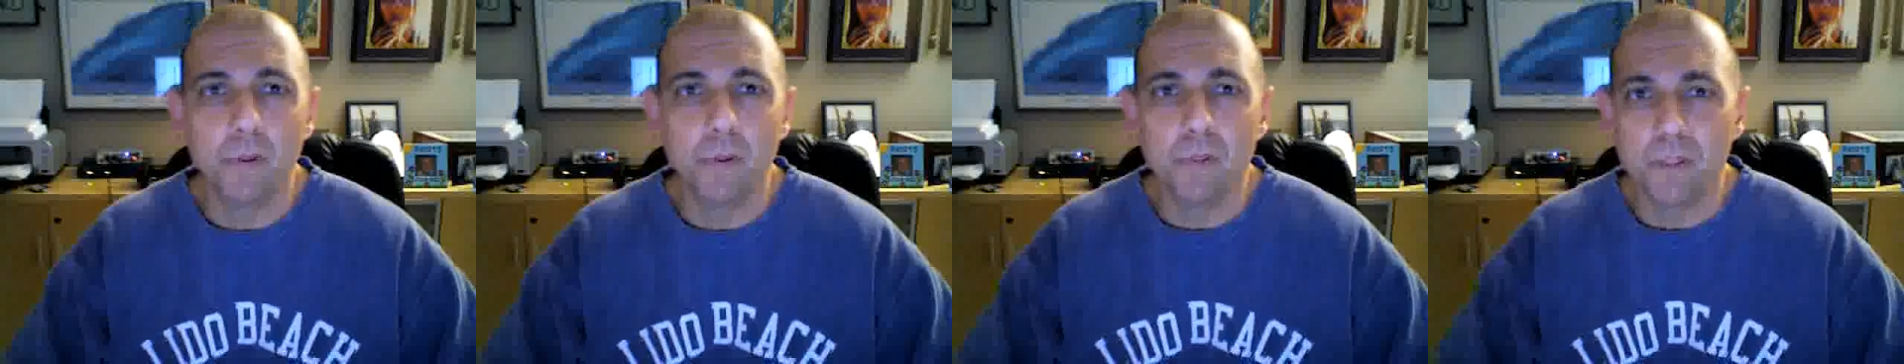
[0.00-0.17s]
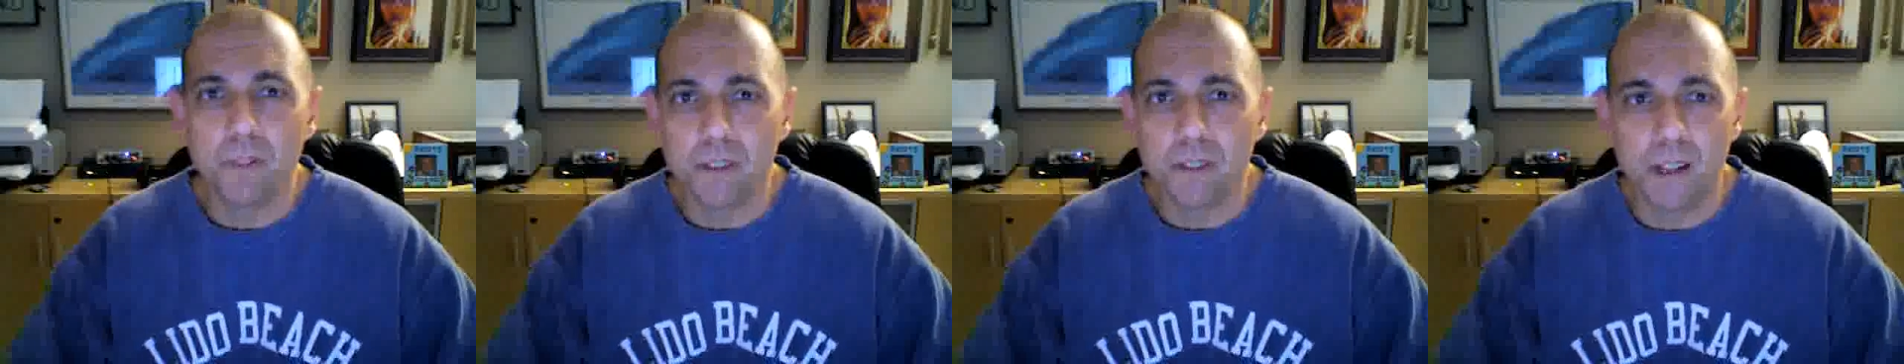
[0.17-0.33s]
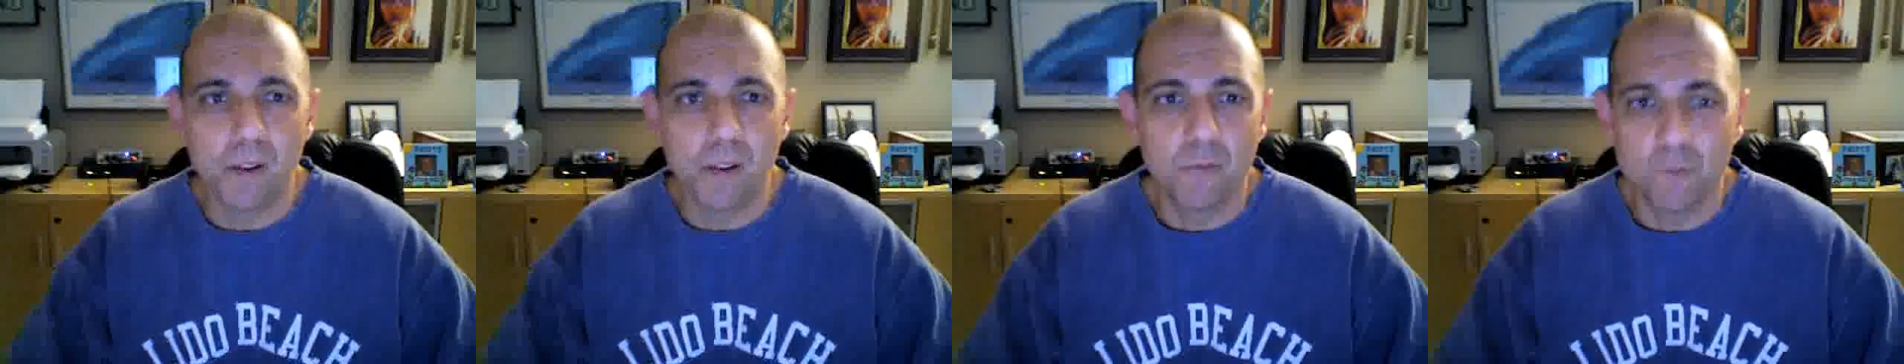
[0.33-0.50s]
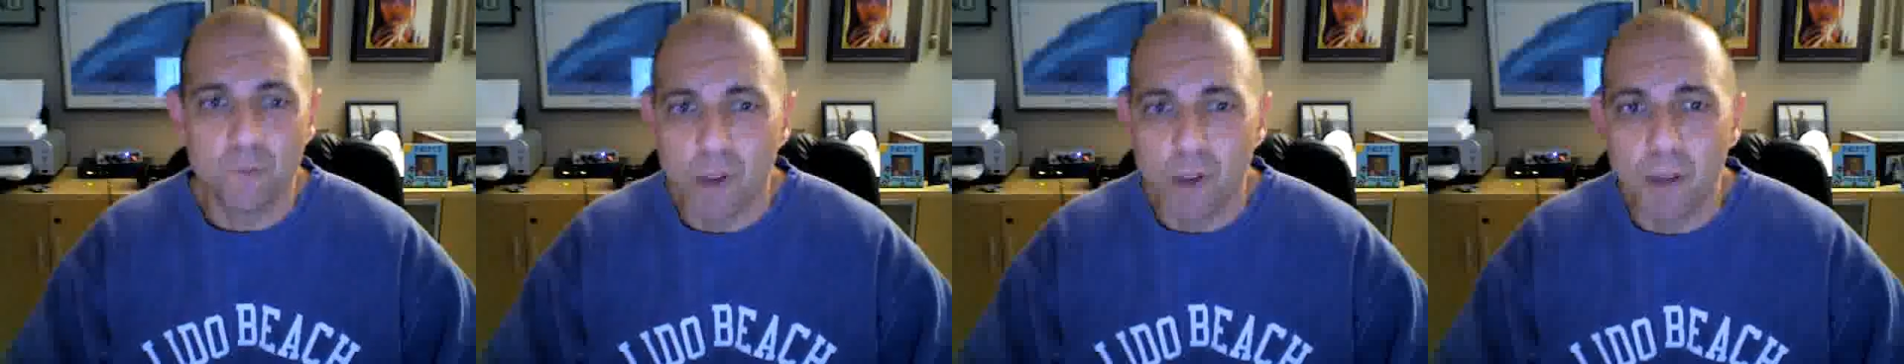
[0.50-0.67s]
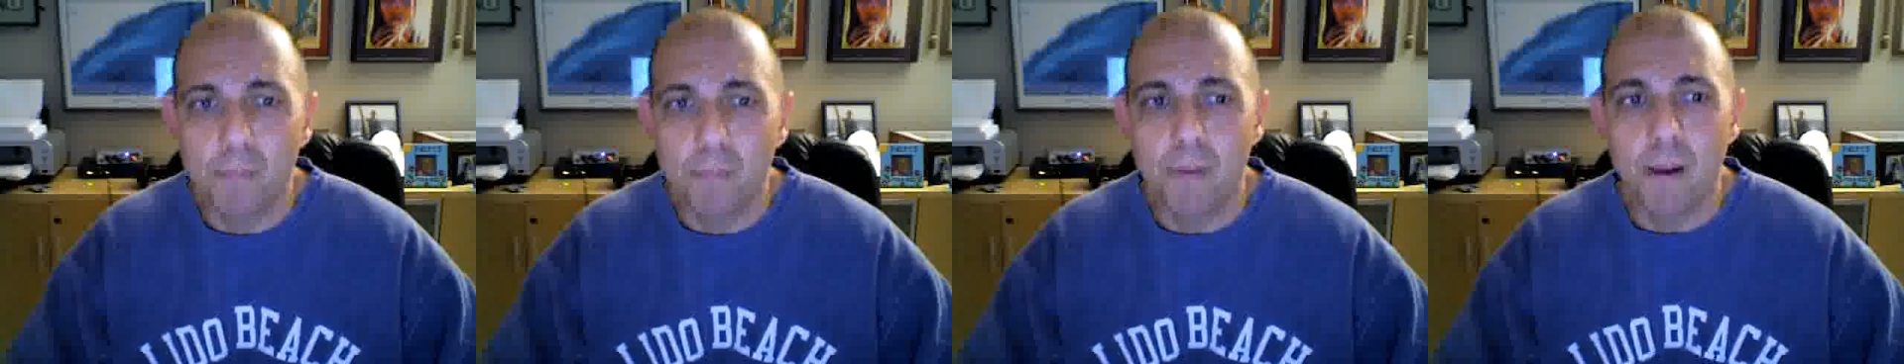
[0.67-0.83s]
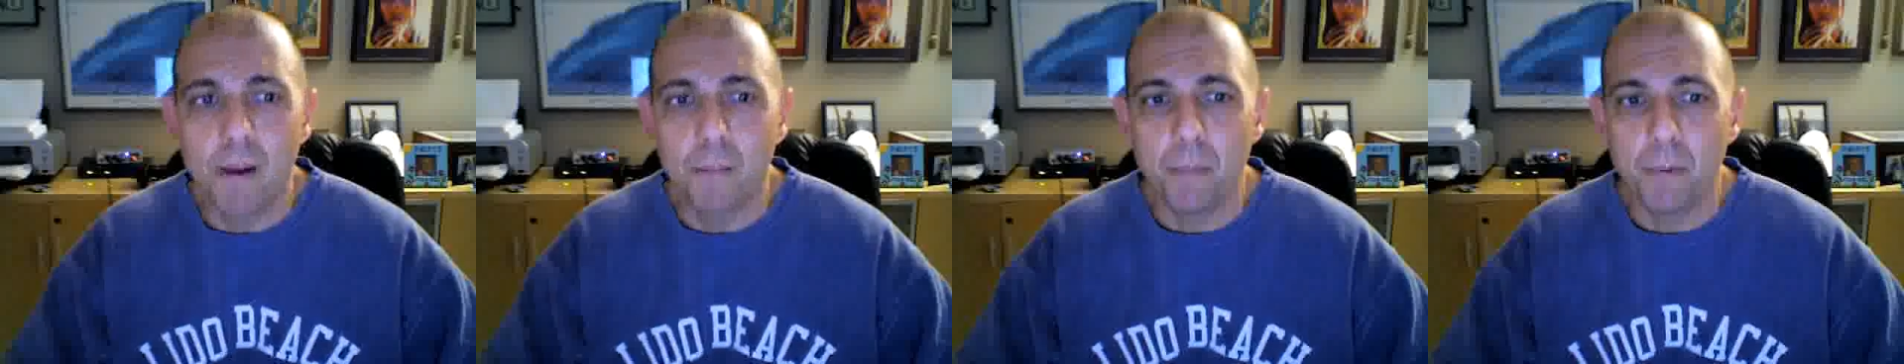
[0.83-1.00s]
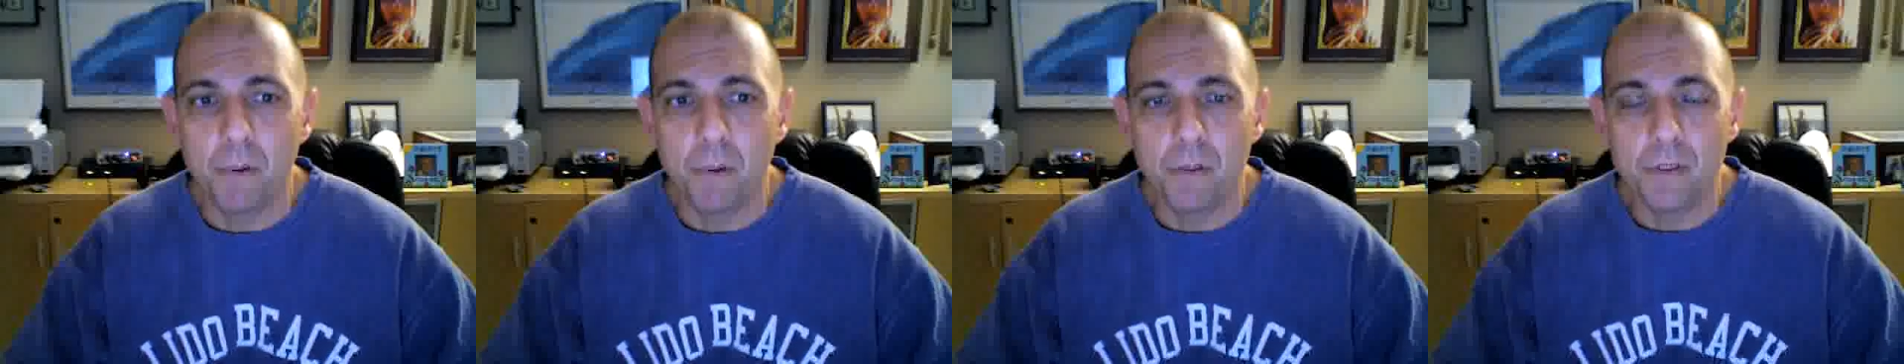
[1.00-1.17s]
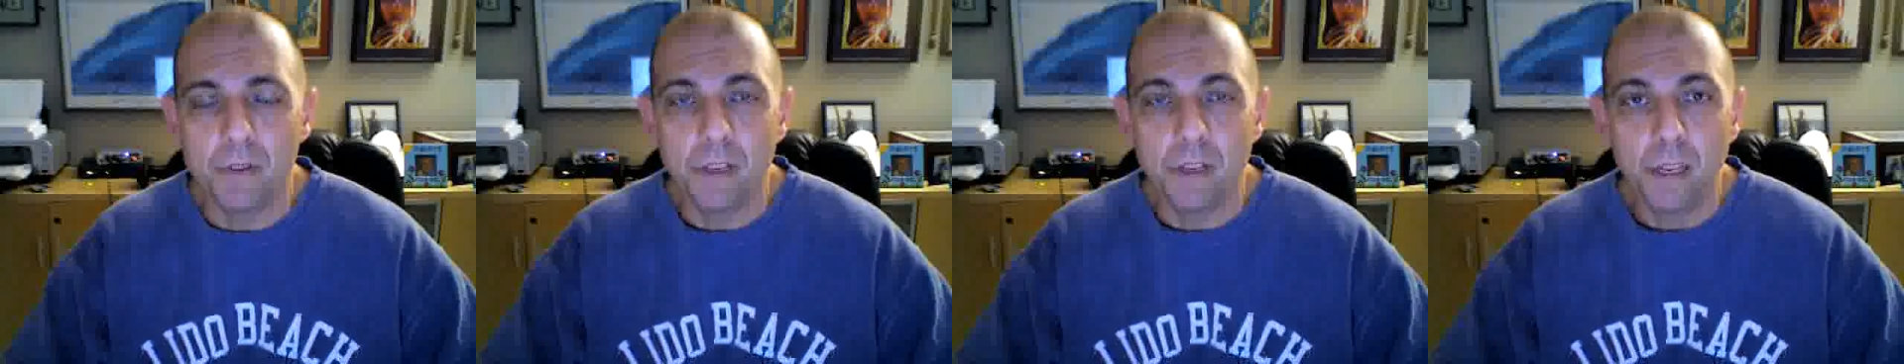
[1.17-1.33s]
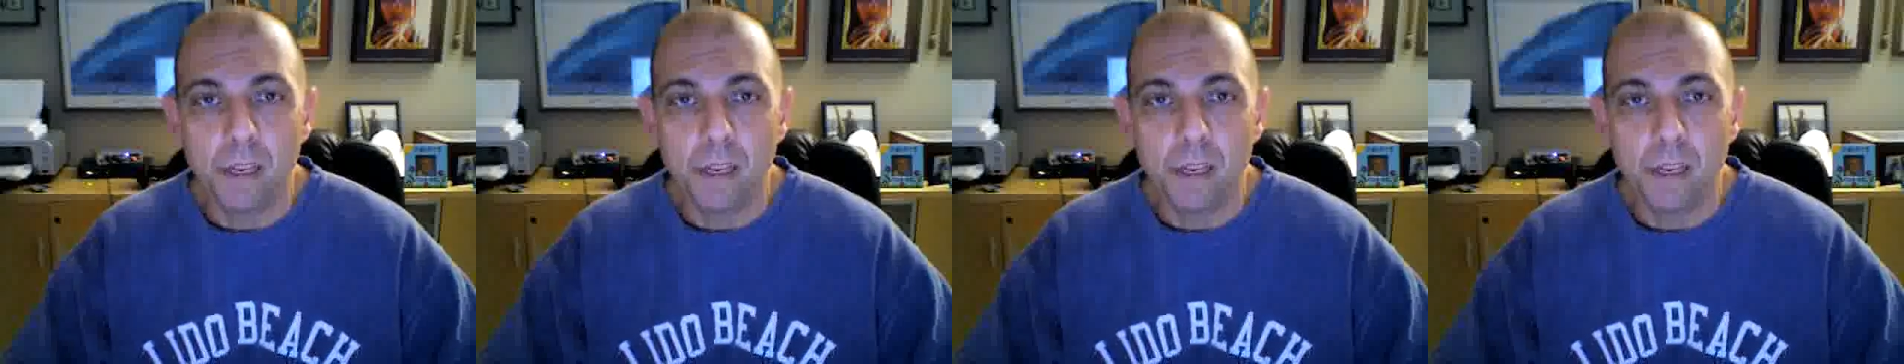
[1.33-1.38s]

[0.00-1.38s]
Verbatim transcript: instead of red peppers,